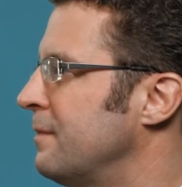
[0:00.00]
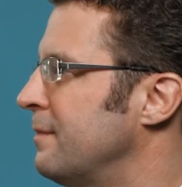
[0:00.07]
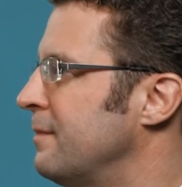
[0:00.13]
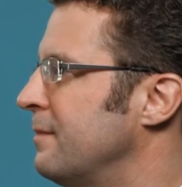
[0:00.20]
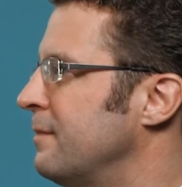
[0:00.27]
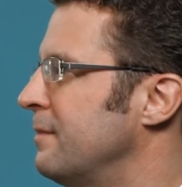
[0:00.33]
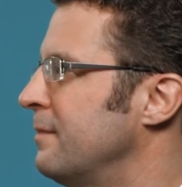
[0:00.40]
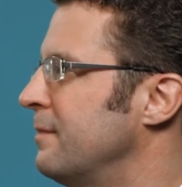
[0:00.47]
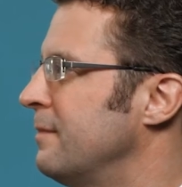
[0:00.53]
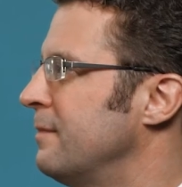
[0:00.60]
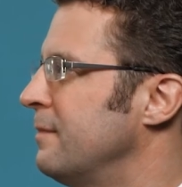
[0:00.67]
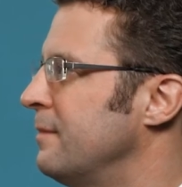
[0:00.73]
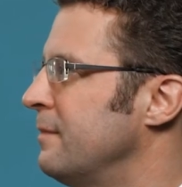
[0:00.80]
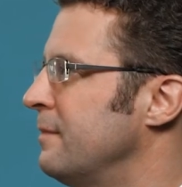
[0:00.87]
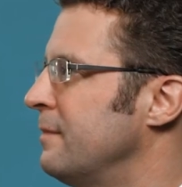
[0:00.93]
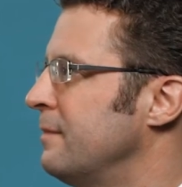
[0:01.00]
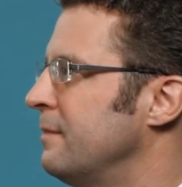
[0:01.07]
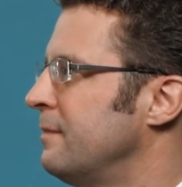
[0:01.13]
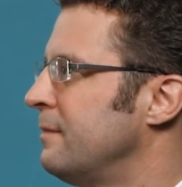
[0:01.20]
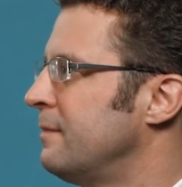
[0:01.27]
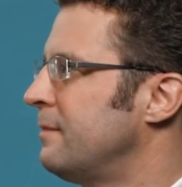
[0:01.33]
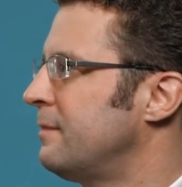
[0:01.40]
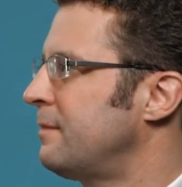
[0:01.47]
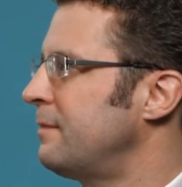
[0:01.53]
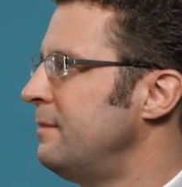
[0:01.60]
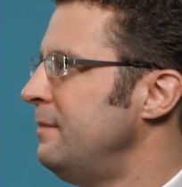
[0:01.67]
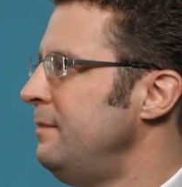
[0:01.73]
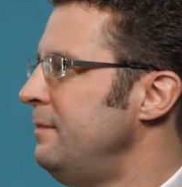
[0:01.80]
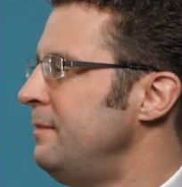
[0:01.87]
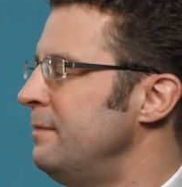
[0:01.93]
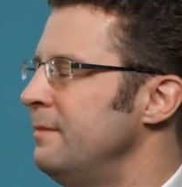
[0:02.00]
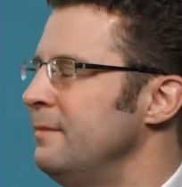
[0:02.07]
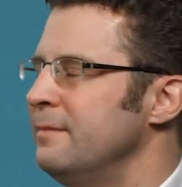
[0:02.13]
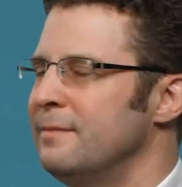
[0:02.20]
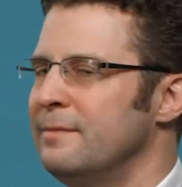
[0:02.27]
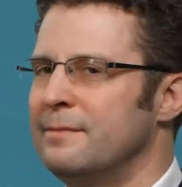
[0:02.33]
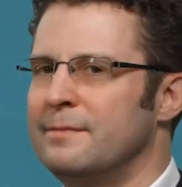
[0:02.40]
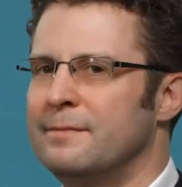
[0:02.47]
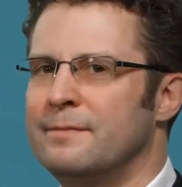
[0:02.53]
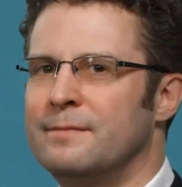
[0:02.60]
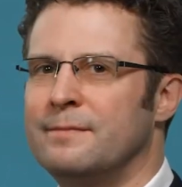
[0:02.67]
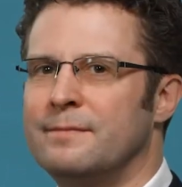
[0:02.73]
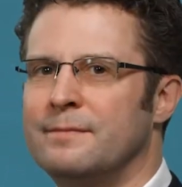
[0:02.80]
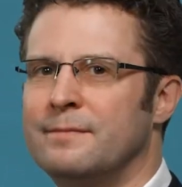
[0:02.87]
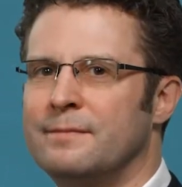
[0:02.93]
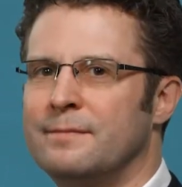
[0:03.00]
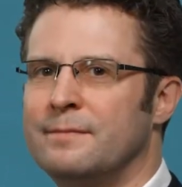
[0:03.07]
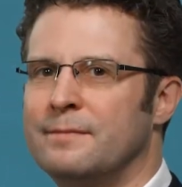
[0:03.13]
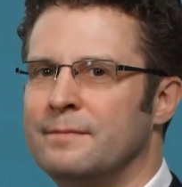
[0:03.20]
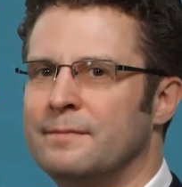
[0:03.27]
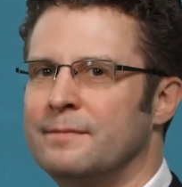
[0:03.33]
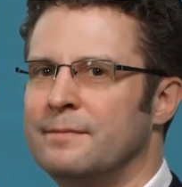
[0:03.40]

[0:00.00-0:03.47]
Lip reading: (not speaking)